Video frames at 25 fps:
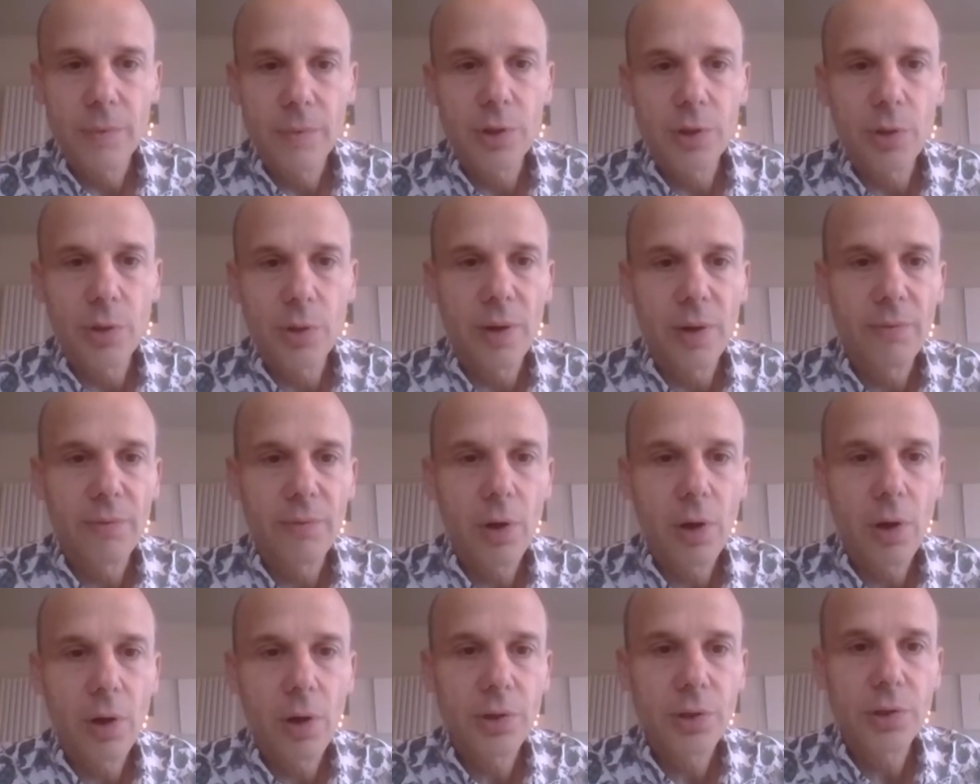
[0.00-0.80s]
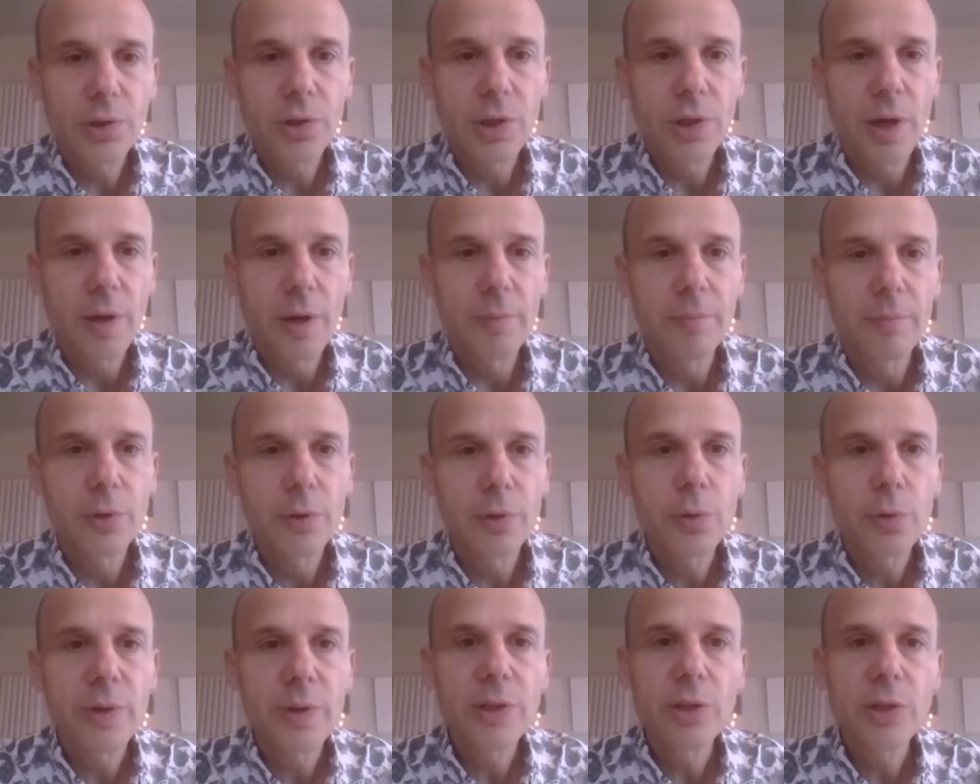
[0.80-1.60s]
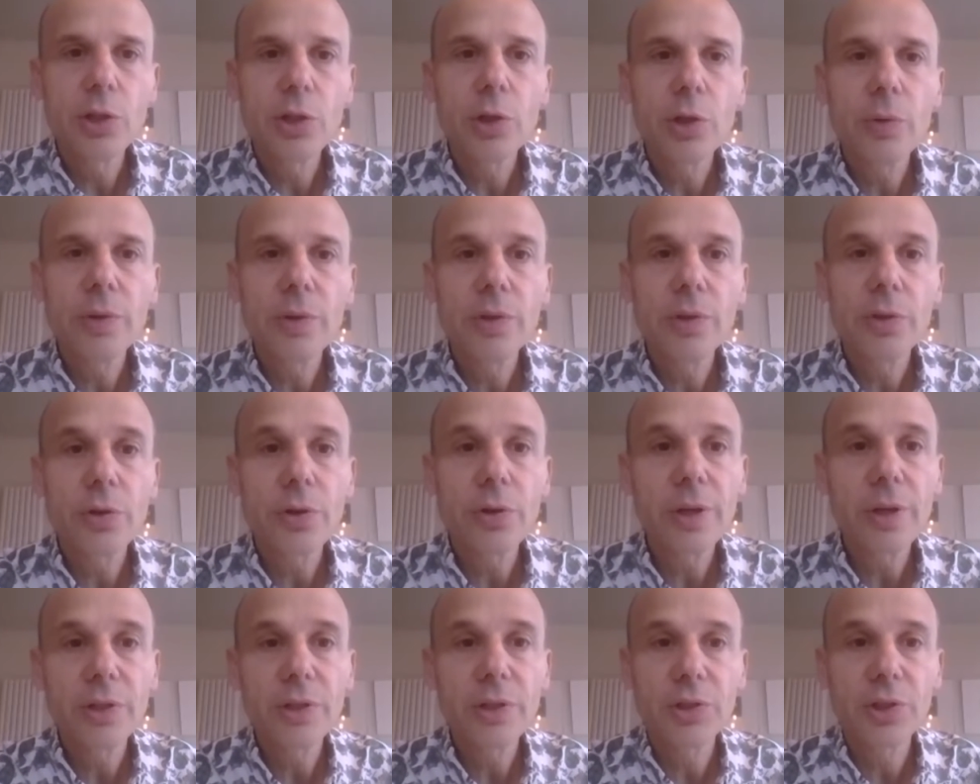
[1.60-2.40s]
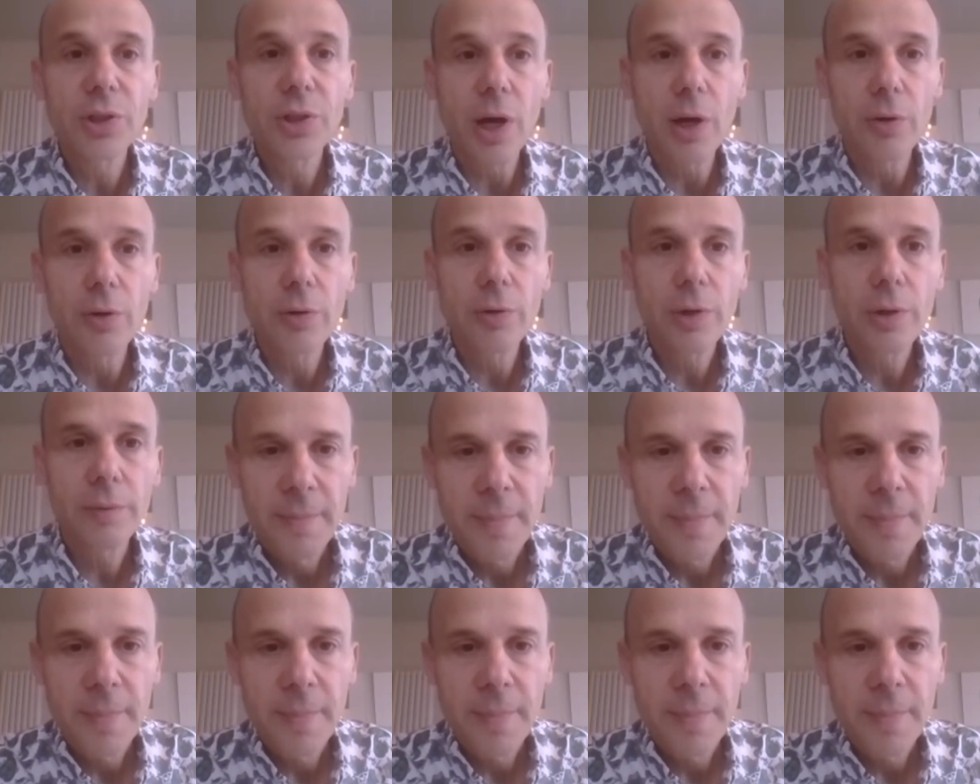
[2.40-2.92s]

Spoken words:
I've lost between 2 and 3 stone,